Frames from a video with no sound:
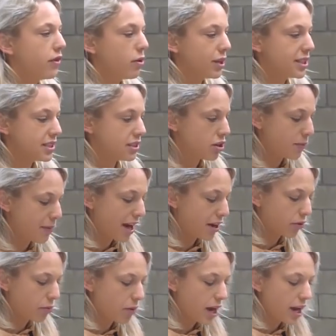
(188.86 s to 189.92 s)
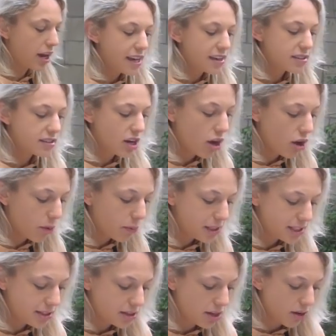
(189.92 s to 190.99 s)
focus no matter what, he has to
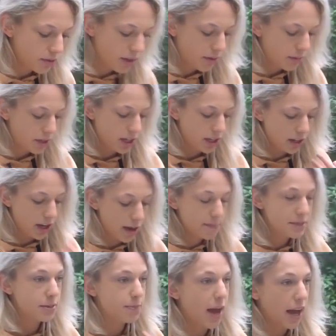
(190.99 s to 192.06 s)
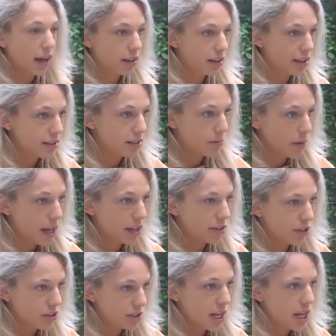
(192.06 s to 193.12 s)
always know that when he comes back this way
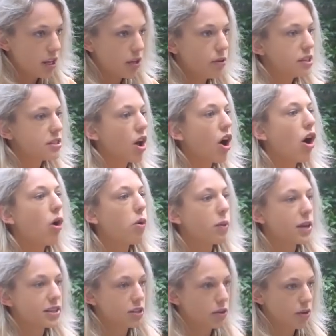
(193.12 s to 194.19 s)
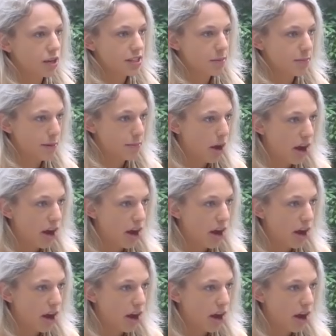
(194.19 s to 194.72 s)
and looks at you, it's always going to be